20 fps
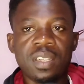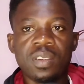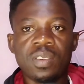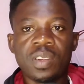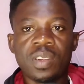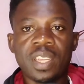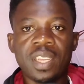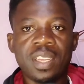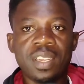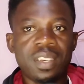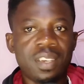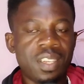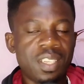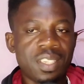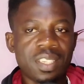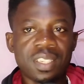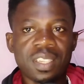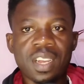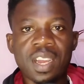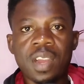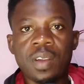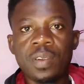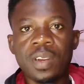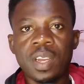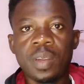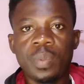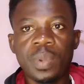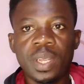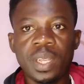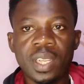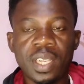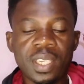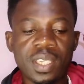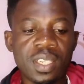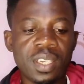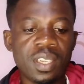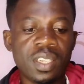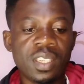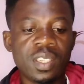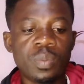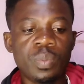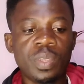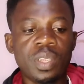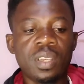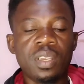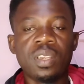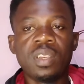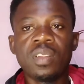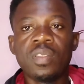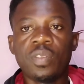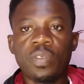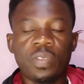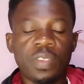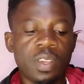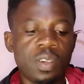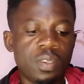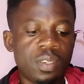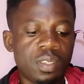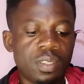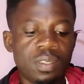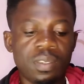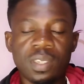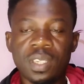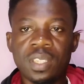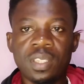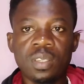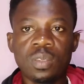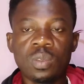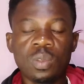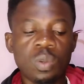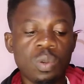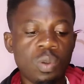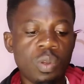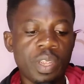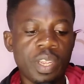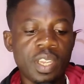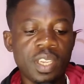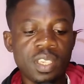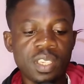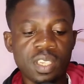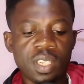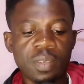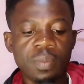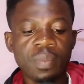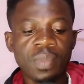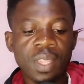Okay, this is how the application is being filled. It is so easy.